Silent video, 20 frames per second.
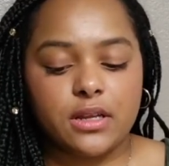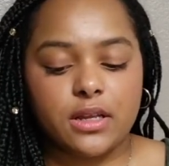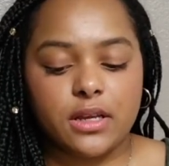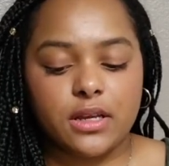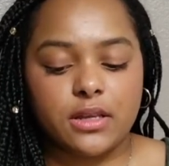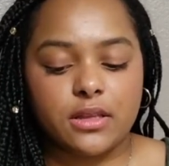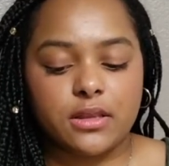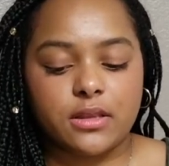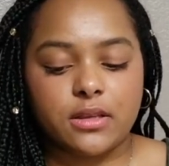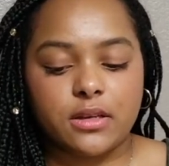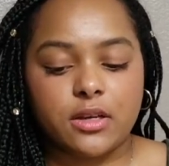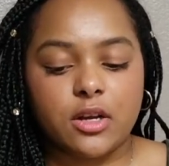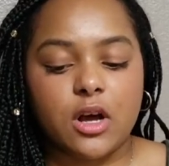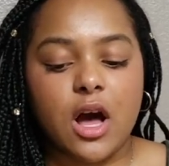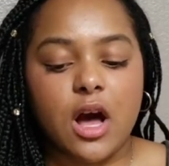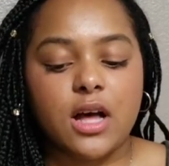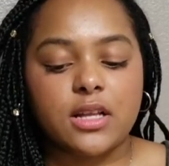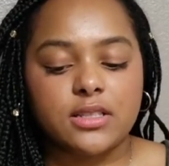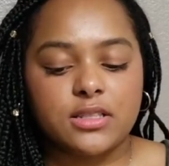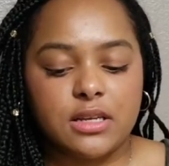like, the
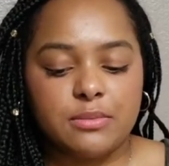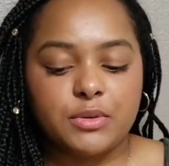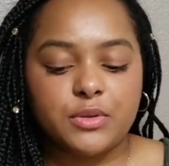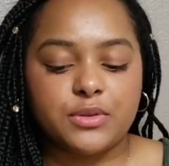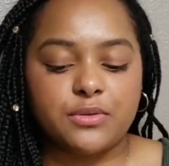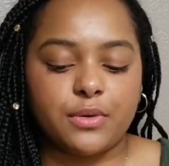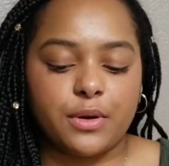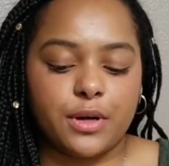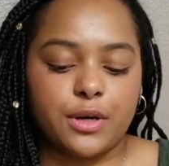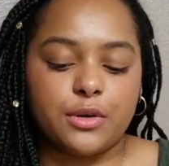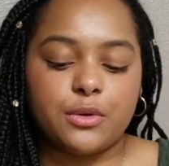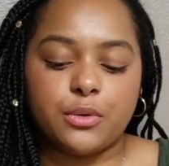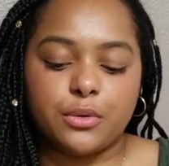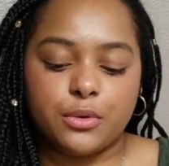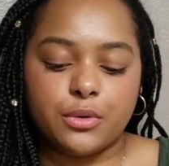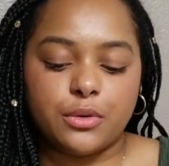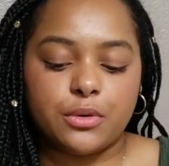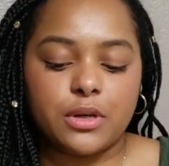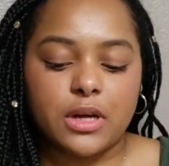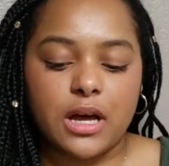concept was very
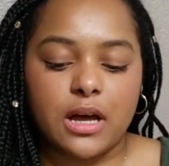cool.